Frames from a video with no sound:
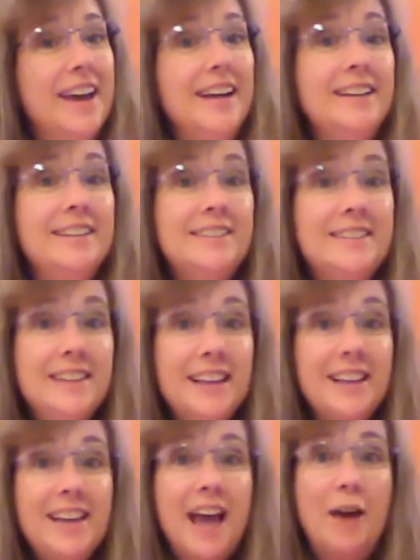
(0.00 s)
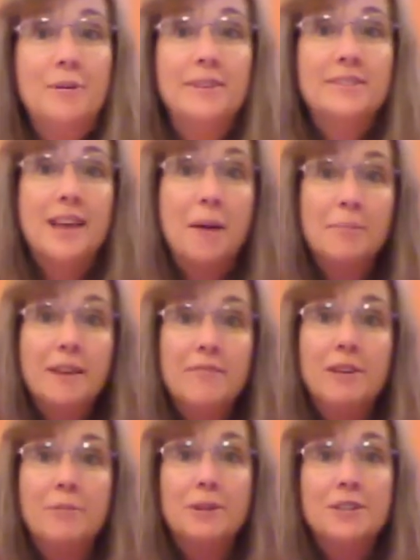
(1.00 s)
And it's silly how we stop
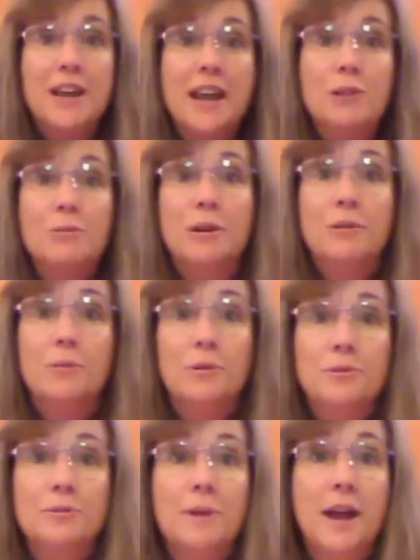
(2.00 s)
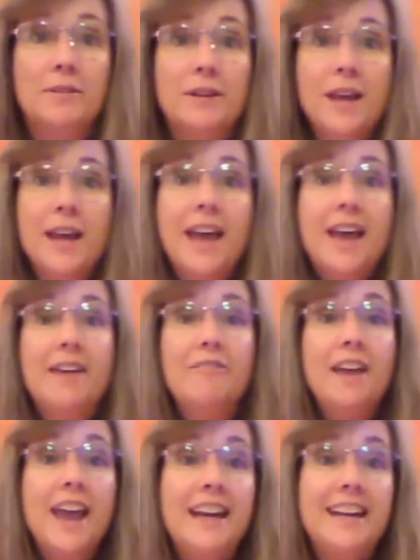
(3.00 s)
giving when January rolls around. If
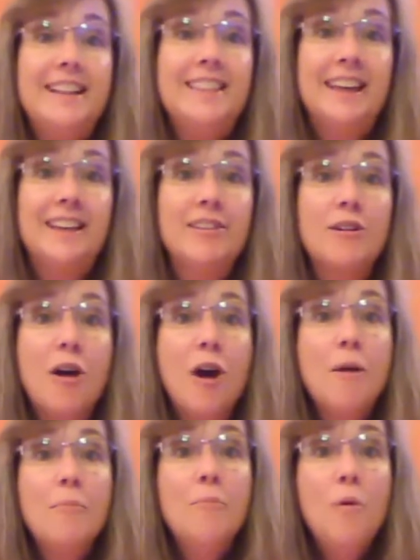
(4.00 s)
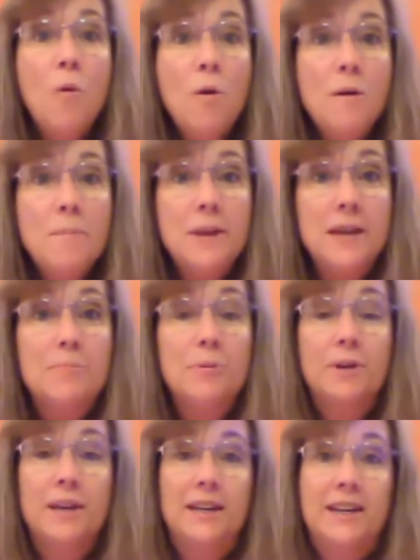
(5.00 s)
anything, there are more
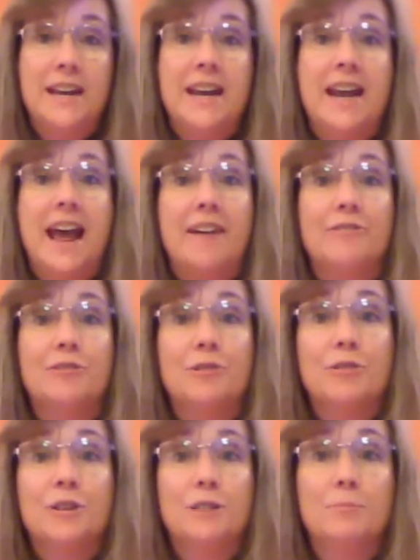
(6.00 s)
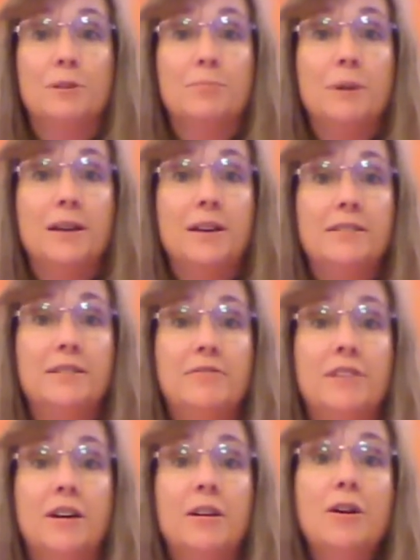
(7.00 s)
people in need after Christmas because of
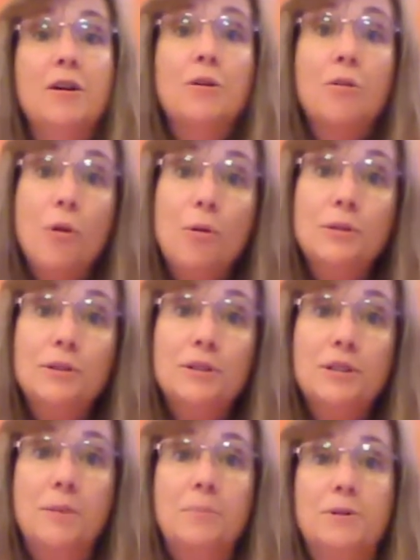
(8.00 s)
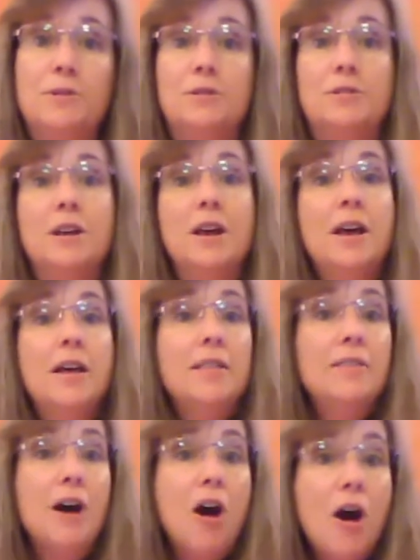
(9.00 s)
the colder temperatures,
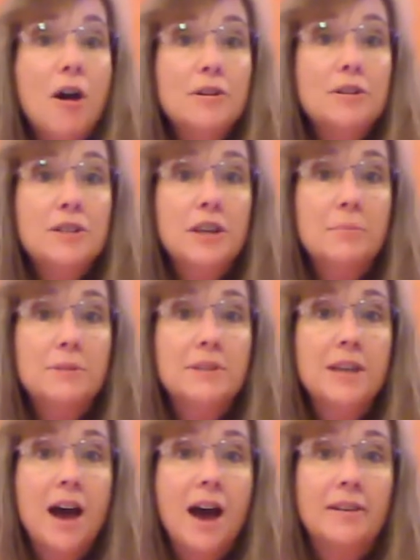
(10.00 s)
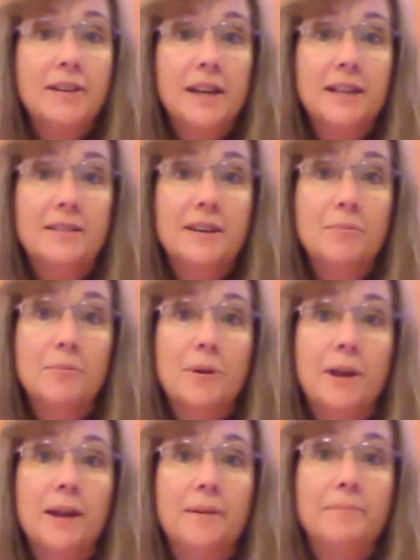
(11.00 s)
the hardships the holidays can
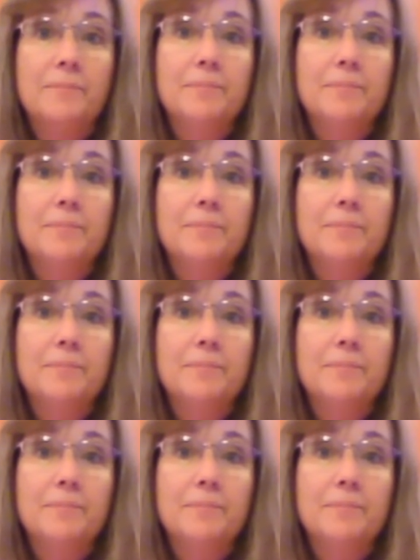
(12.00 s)
bring.